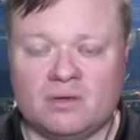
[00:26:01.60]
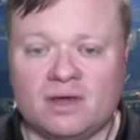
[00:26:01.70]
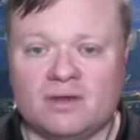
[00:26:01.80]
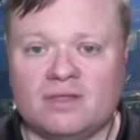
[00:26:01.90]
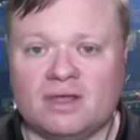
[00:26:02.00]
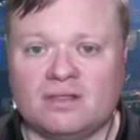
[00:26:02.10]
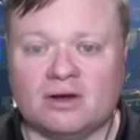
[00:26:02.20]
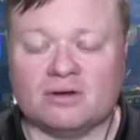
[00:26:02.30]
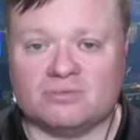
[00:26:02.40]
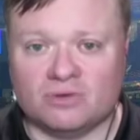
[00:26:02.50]
know that, that that
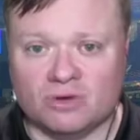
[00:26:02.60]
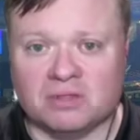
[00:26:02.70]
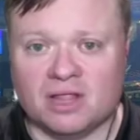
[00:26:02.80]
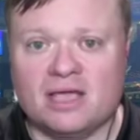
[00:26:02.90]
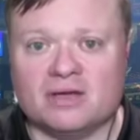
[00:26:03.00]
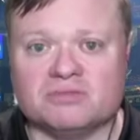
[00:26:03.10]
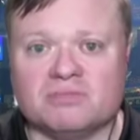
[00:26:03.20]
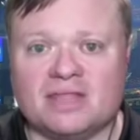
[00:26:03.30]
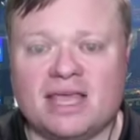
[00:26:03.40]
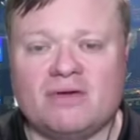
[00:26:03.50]
are good players,
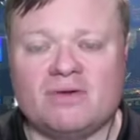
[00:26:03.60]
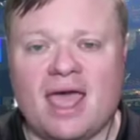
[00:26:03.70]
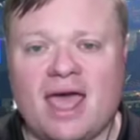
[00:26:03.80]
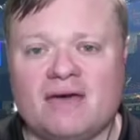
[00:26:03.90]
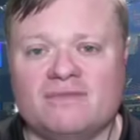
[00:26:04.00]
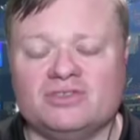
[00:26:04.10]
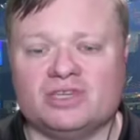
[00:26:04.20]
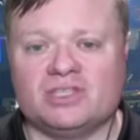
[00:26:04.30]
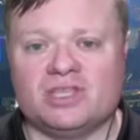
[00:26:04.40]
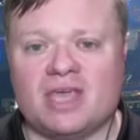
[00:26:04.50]
but they don't have
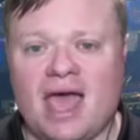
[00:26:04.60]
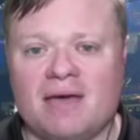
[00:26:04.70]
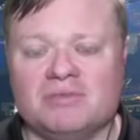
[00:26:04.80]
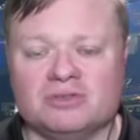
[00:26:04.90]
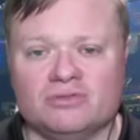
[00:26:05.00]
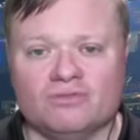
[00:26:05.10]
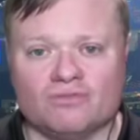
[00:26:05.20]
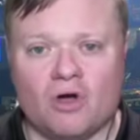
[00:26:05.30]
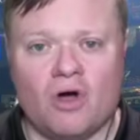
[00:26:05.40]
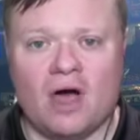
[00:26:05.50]
just the absolute
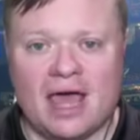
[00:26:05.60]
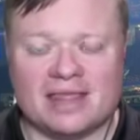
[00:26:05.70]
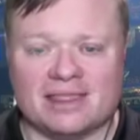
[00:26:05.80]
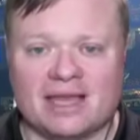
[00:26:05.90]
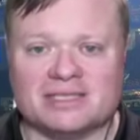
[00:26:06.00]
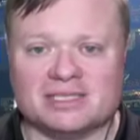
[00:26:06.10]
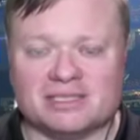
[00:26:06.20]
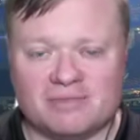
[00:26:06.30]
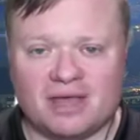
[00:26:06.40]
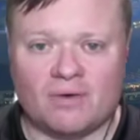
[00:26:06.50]
raw
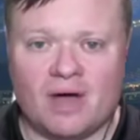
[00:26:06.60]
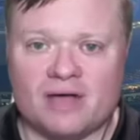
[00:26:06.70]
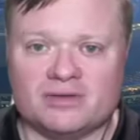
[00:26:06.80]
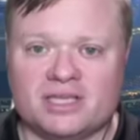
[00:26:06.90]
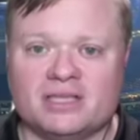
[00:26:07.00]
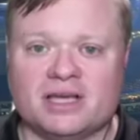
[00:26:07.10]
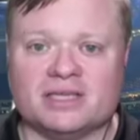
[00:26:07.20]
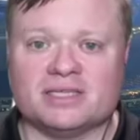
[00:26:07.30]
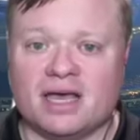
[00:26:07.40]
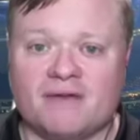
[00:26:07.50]
athleticism that Ohio State
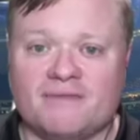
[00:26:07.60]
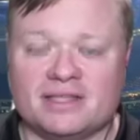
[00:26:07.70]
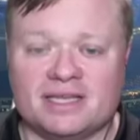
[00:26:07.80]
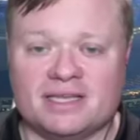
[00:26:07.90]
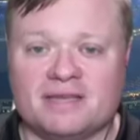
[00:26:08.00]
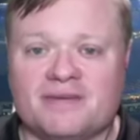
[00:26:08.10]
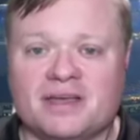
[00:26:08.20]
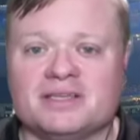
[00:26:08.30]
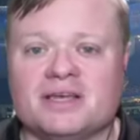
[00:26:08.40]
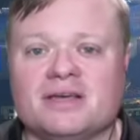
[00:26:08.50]
does on offense and
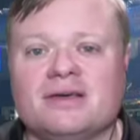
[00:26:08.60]
defense.